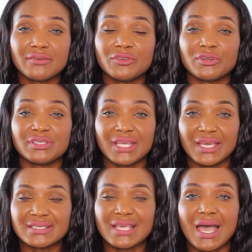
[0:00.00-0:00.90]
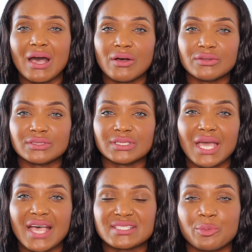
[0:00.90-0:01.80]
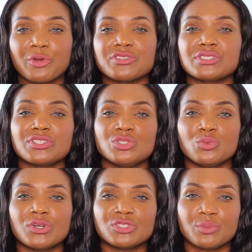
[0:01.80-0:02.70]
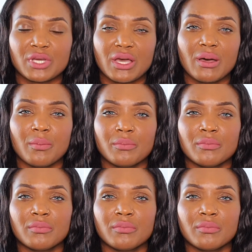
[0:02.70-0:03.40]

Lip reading: your days out as the person that you want to become.